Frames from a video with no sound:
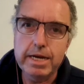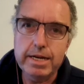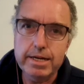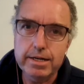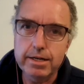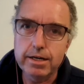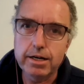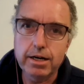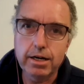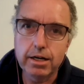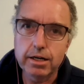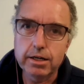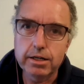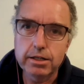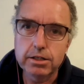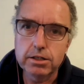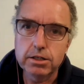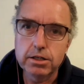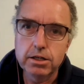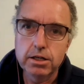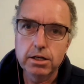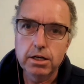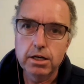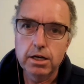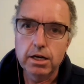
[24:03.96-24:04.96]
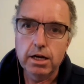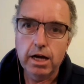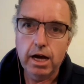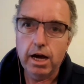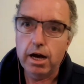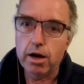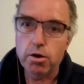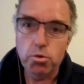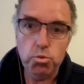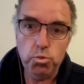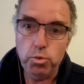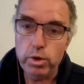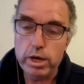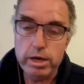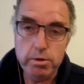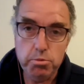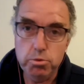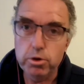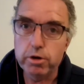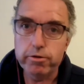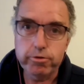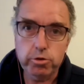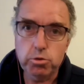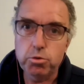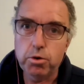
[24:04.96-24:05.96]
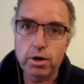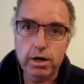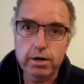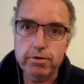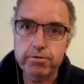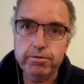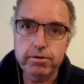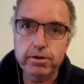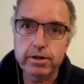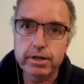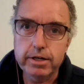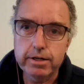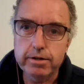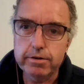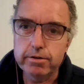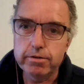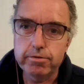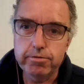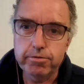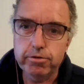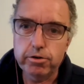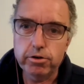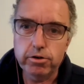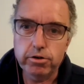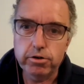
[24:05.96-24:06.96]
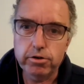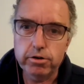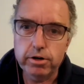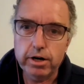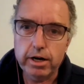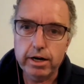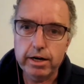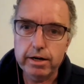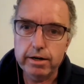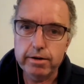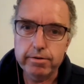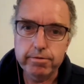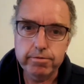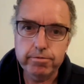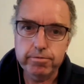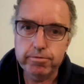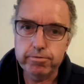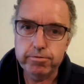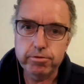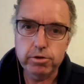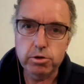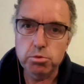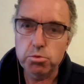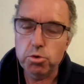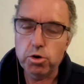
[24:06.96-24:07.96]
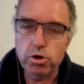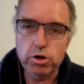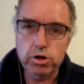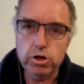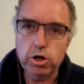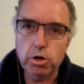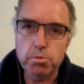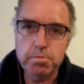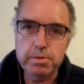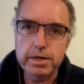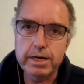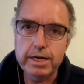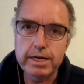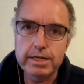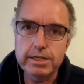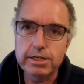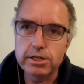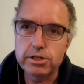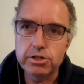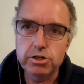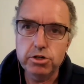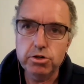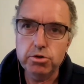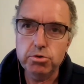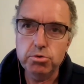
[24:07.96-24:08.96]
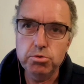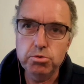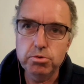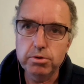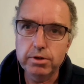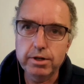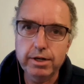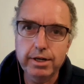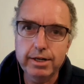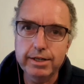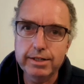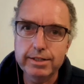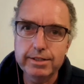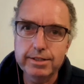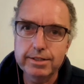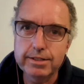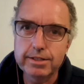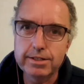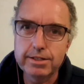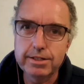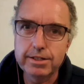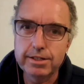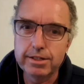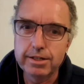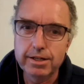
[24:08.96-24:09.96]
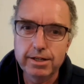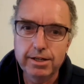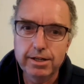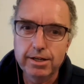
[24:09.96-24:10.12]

of beaten Holland, we would have qualified for the World Cup in 82. And